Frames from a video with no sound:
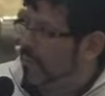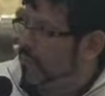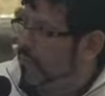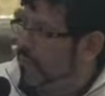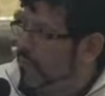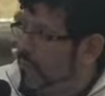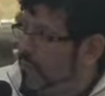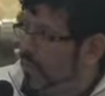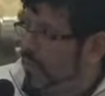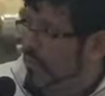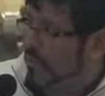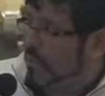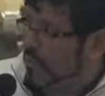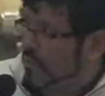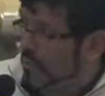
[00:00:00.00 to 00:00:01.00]
which we
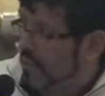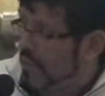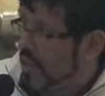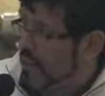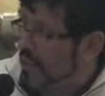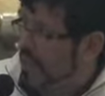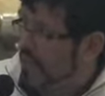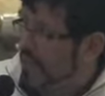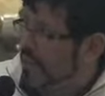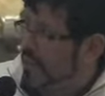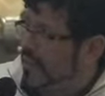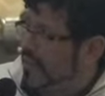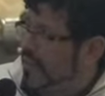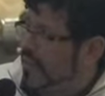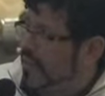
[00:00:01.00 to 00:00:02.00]
refer to as a bladder neck,
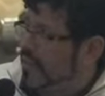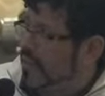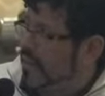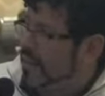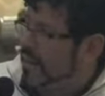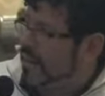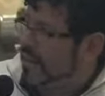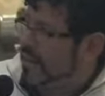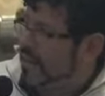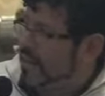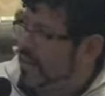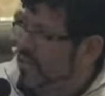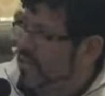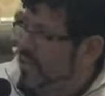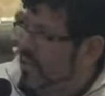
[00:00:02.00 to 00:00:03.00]
is
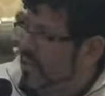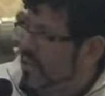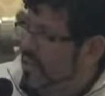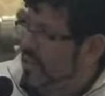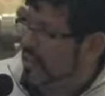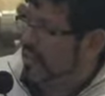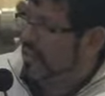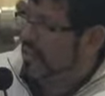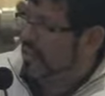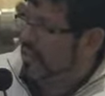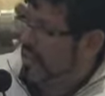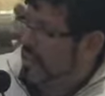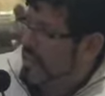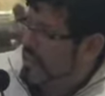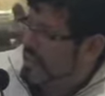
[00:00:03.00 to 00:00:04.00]
actually
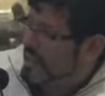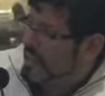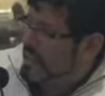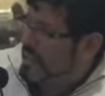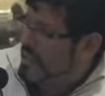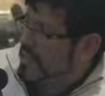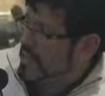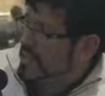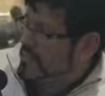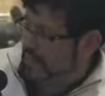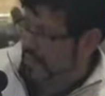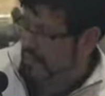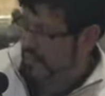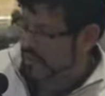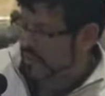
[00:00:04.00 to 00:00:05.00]
connected
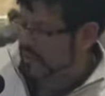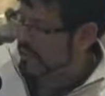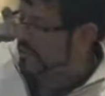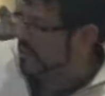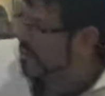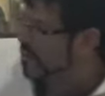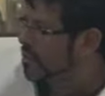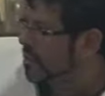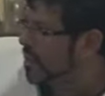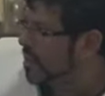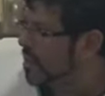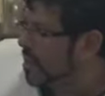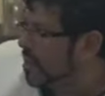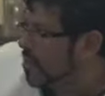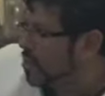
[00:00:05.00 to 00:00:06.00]
with,
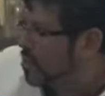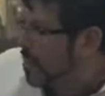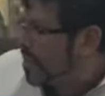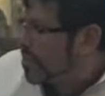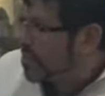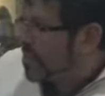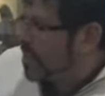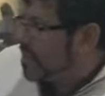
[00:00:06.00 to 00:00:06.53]
you may see